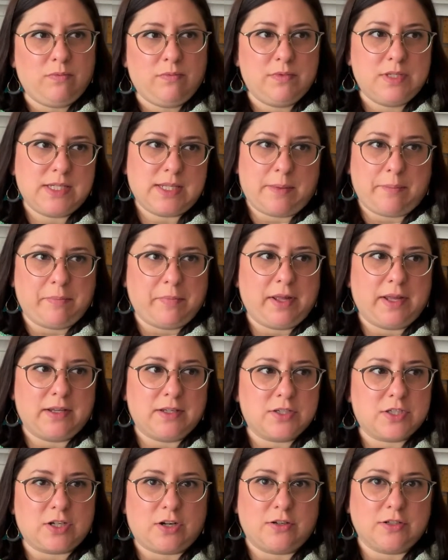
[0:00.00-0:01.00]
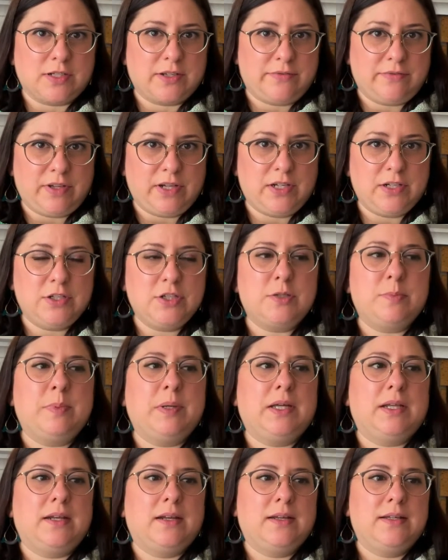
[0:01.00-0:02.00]
something start to finish,
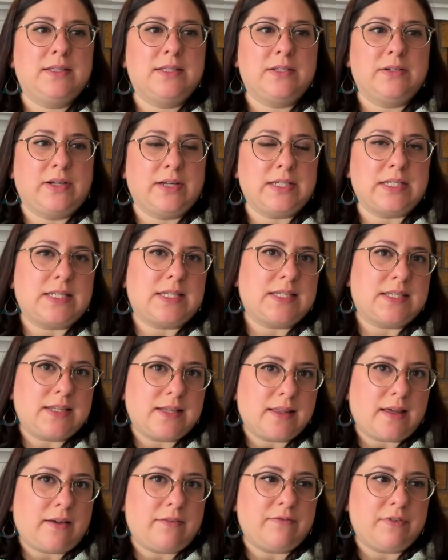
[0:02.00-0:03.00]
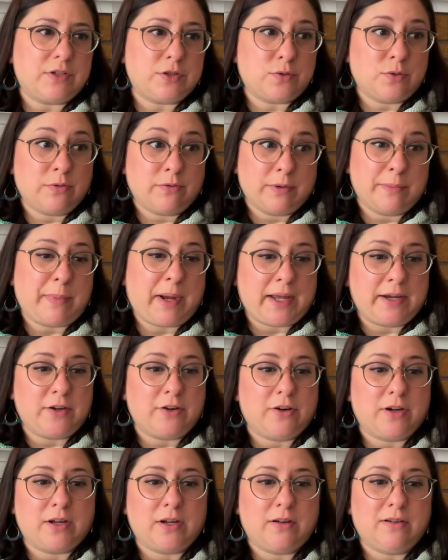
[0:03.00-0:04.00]
but it's nice to see that visual
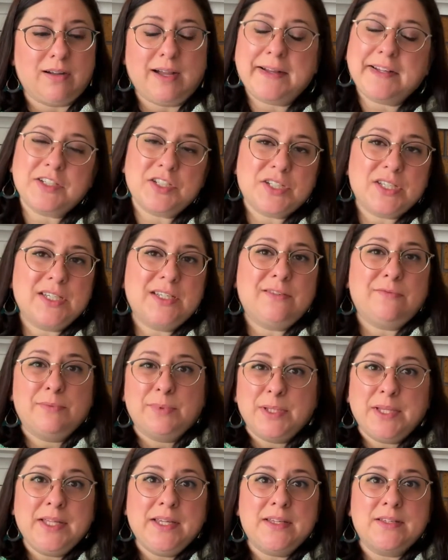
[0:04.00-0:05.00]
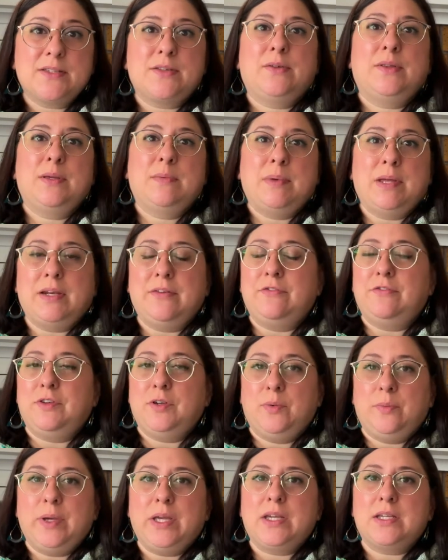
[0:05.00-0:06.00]
reminder and go, actually, it really has only been a
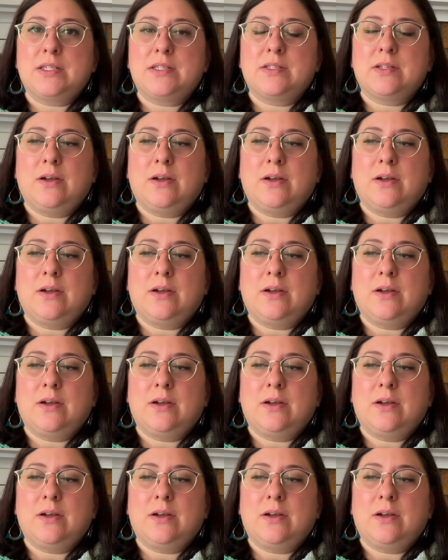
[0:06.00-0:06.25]
few weeks.